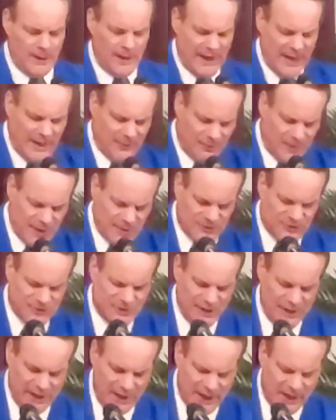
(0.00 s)
in this
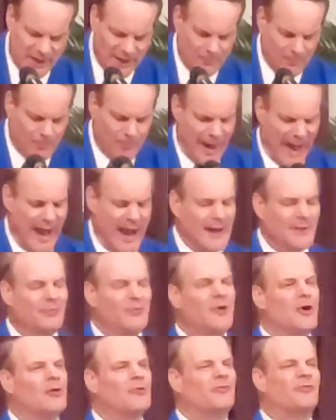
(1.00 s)
city combined
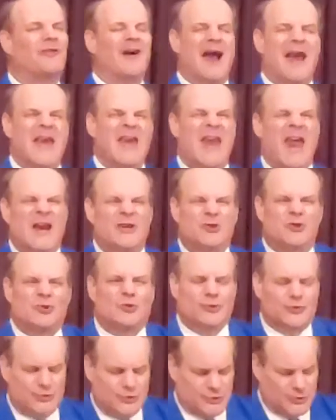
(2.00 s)
their
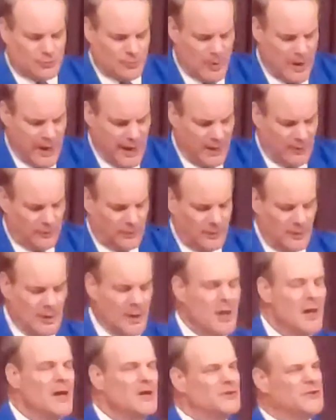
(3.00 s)
financial strength
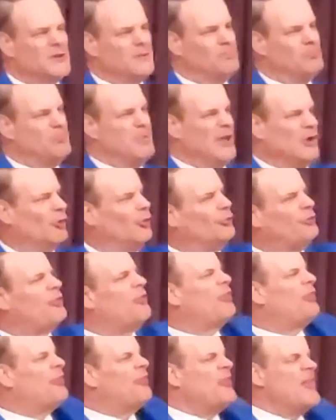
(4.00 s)
to build
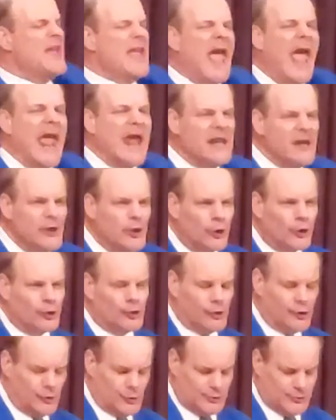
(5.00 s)

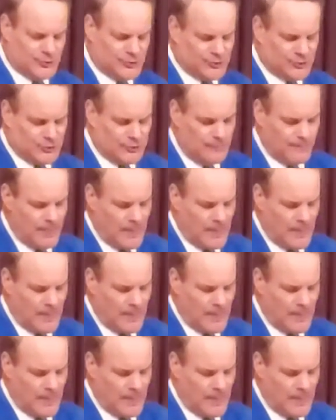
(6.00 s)
theaters,